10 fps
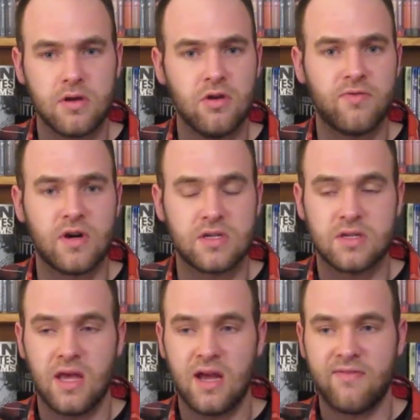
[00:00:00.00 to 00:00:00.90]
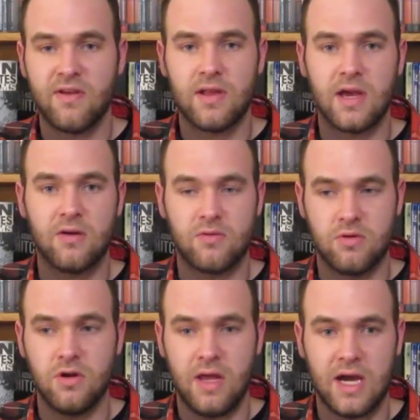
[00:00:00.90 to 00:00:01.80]
universe that I feel like
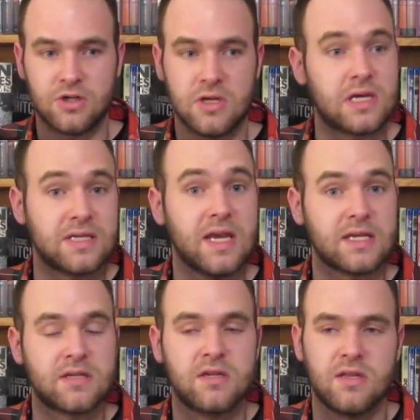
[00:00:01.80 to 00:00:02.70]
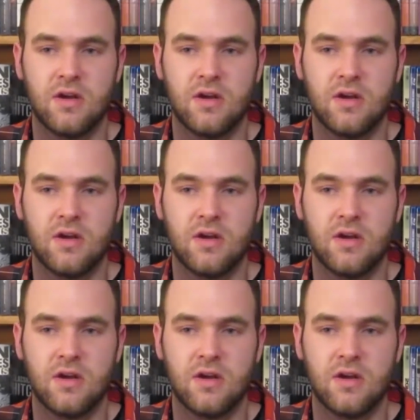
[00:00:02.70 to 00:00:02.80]
could actually exist.